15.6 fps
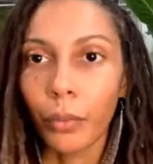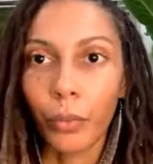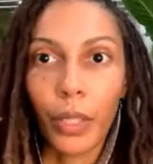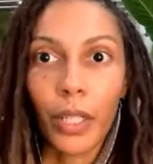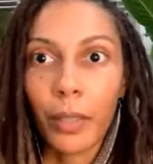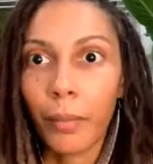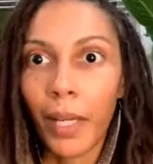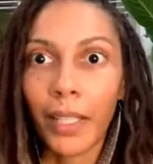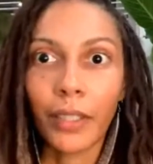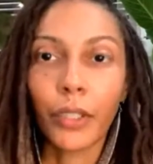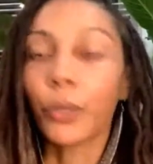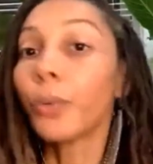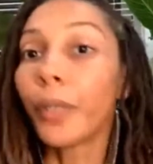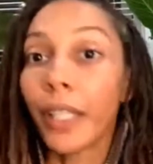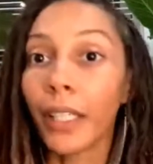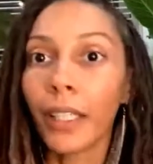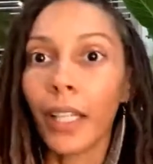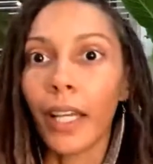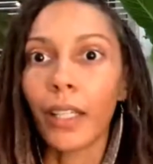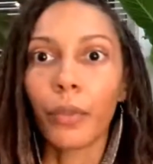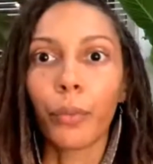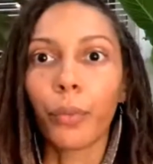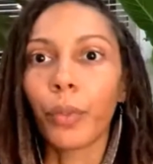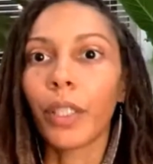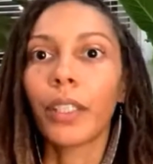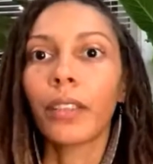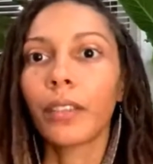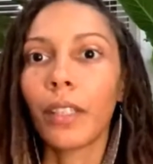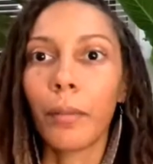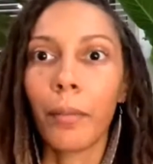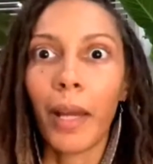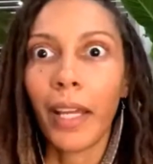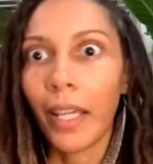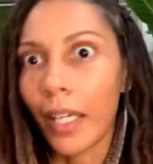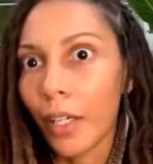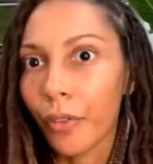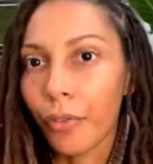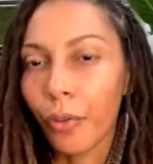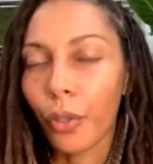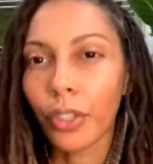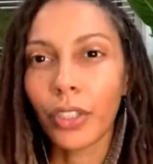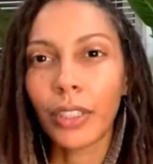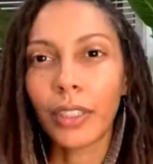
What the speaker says: what am I doing? Like, what am I here for?